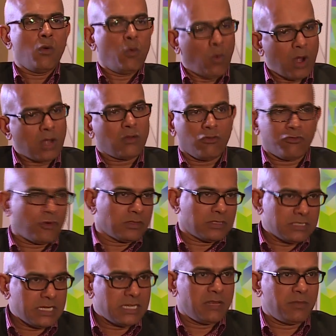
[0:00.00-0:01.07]
one, of course,
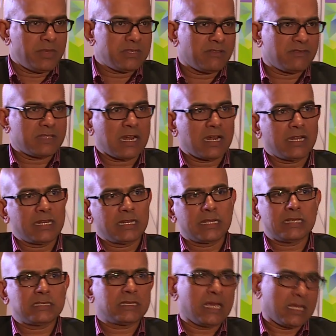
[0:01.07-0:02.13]
the GDPs have started
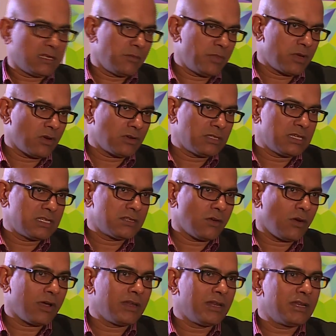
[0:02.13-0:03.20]
increasing, either because there is
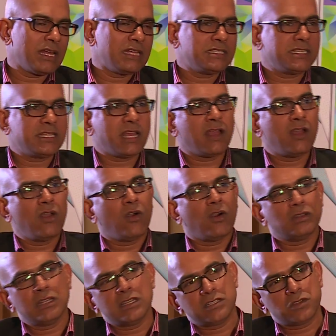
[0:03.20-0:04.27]
oil in Nigeria,
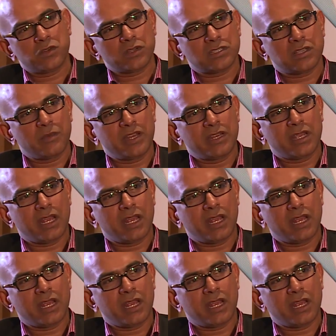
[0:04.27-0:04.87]
or there is tourism in